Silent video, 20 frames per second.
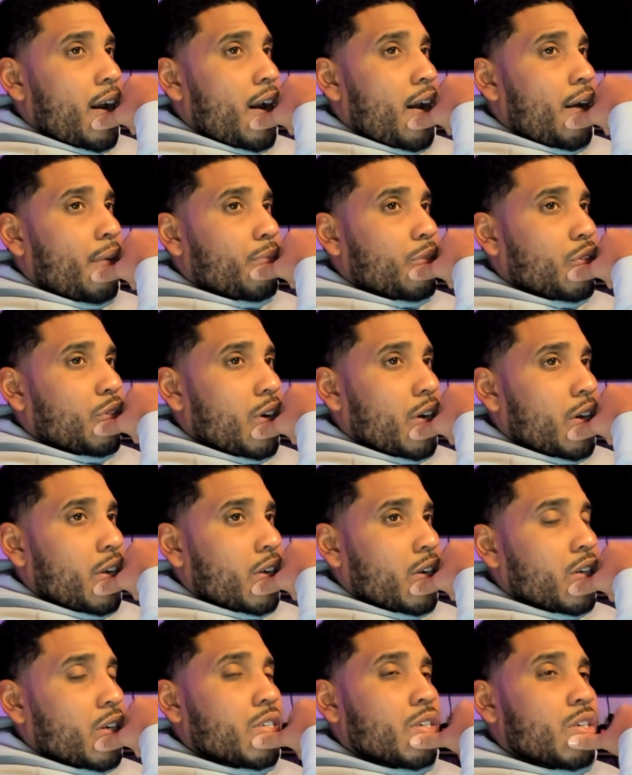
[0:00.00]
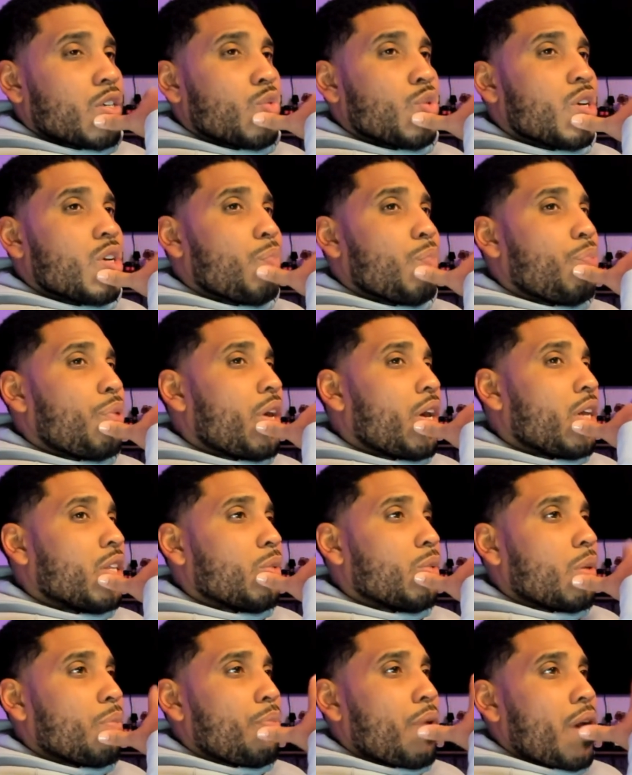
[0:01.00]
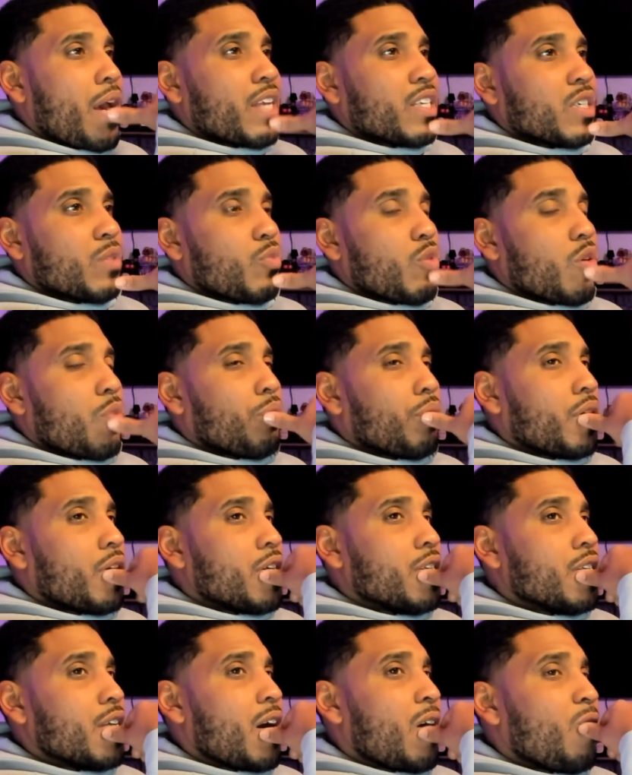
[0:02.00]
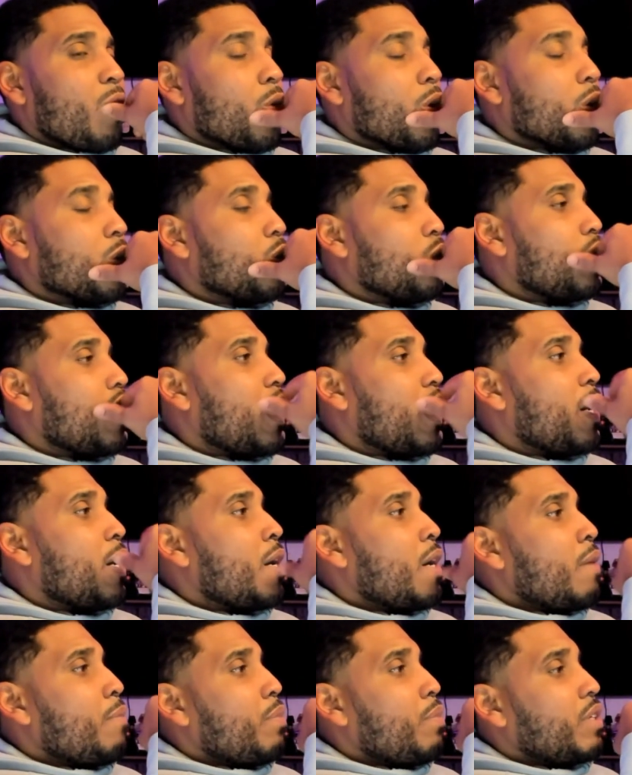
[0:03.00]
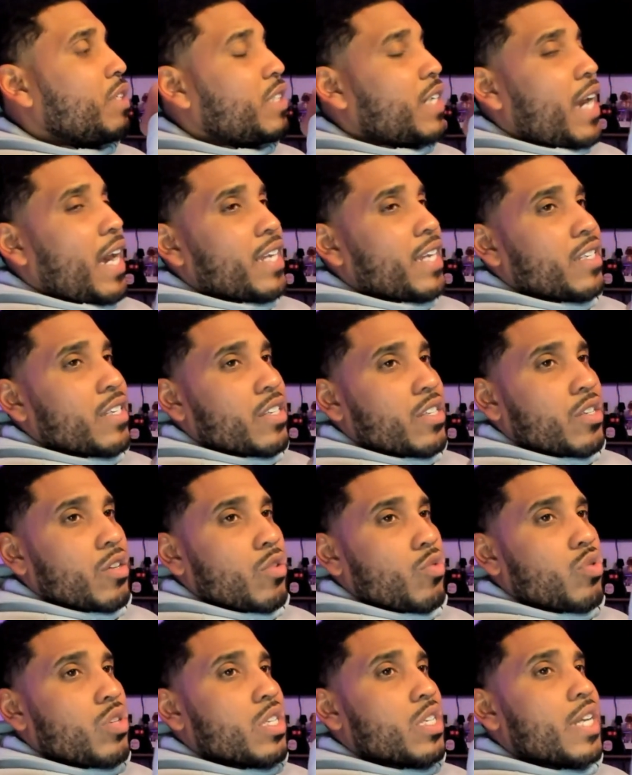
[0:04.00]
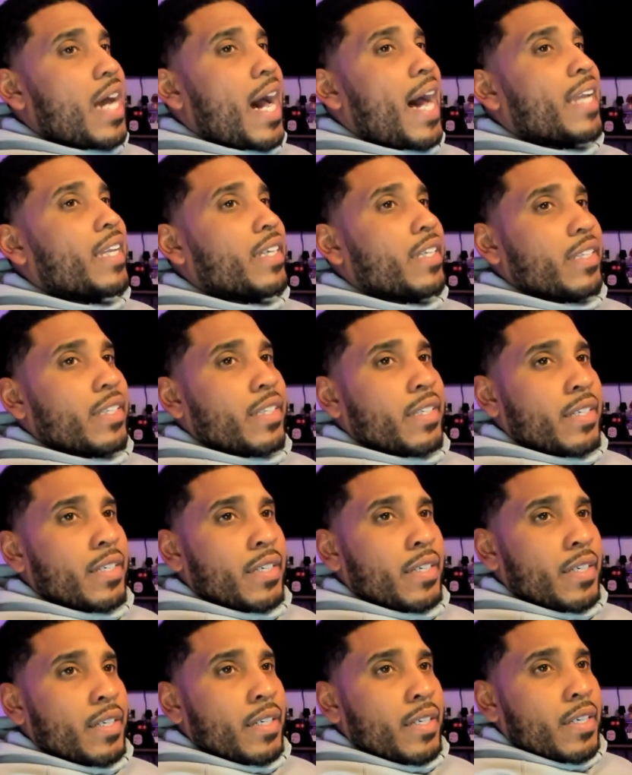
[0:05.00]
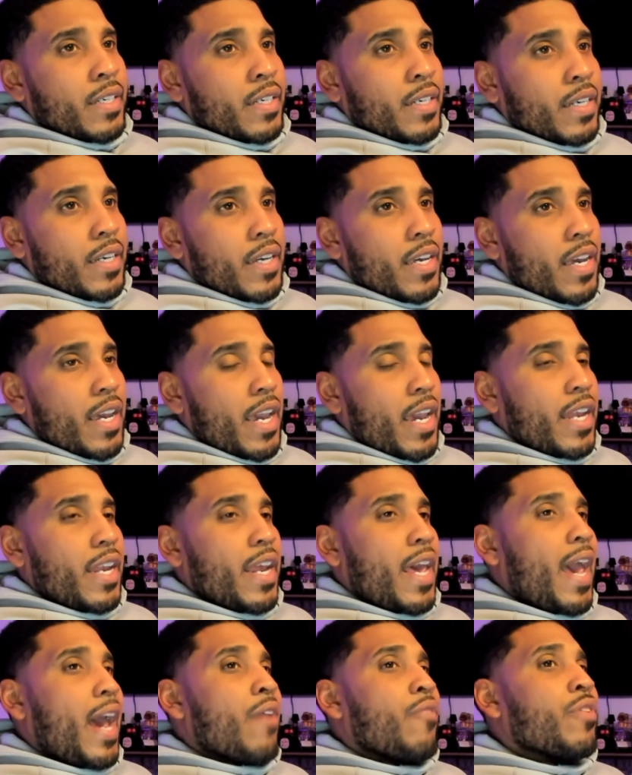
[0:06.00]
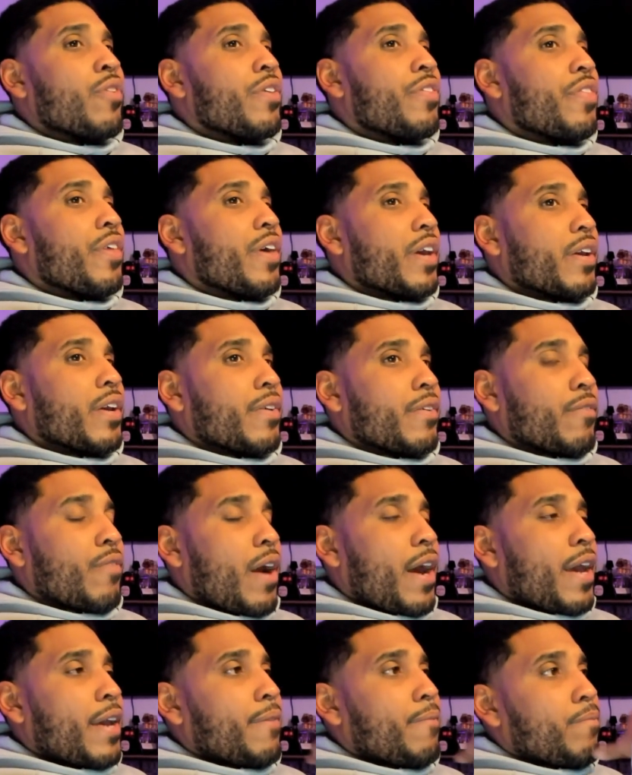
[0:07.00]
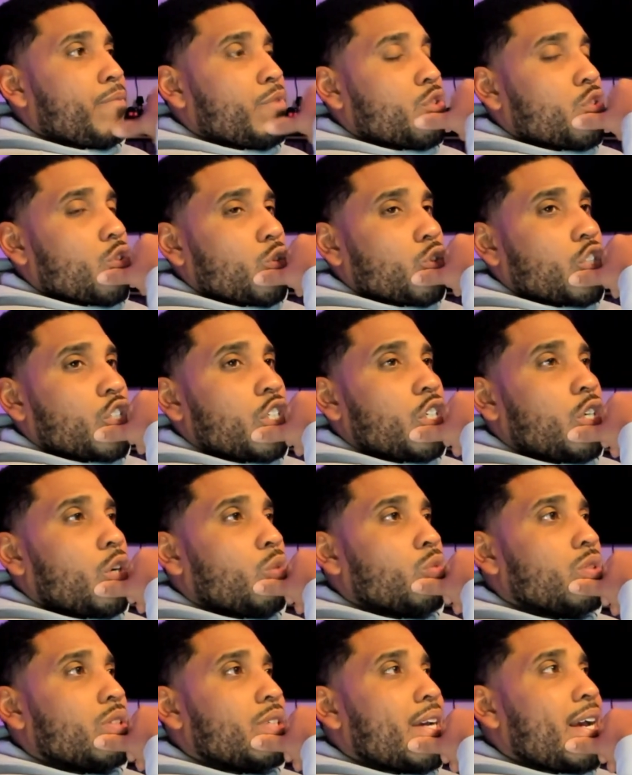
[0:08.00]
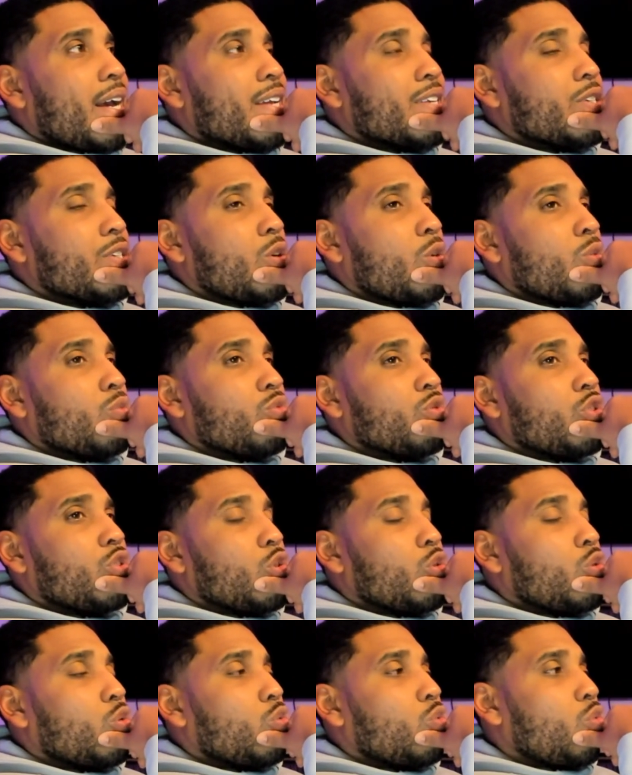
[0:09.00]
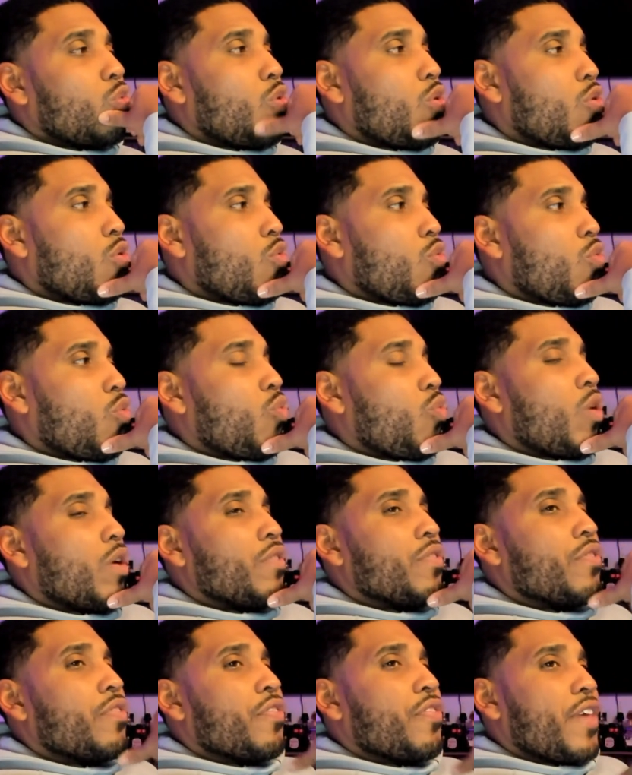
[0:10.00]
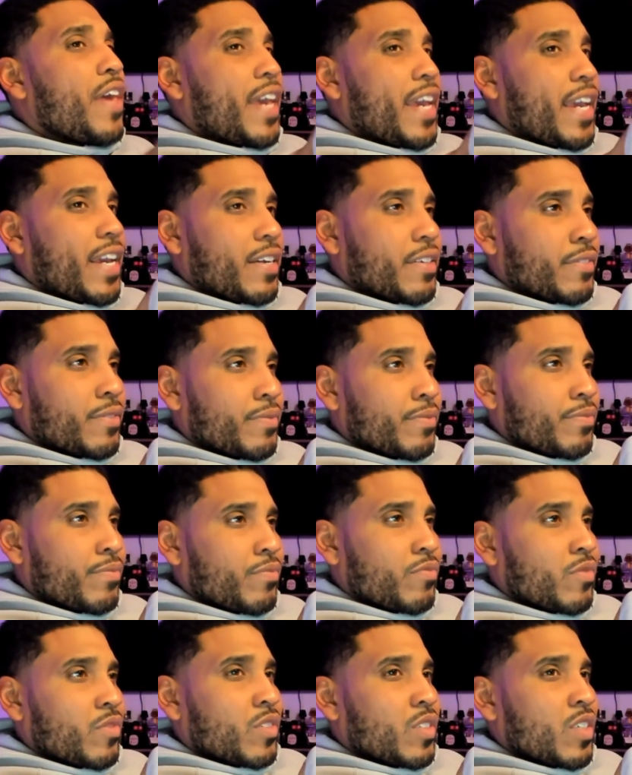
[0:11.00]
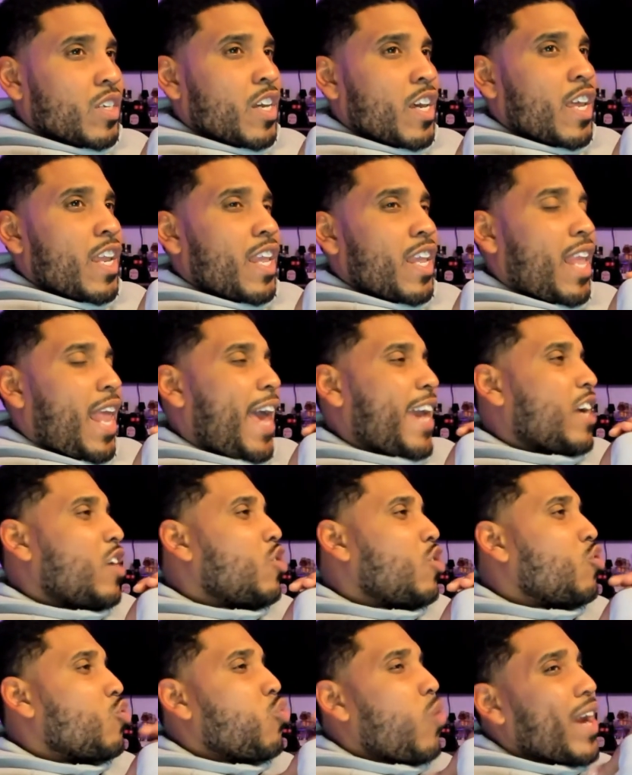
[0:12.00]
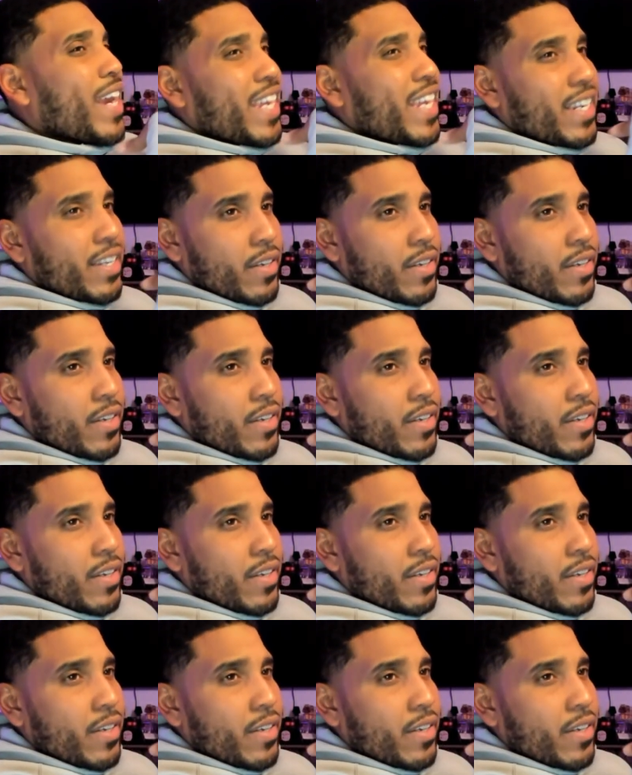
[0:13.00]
I'm trying to, because we compare them to basketball players. I don't want to do that. But Jaz is so solid in everything, right? So Jaz don't do one thing like great,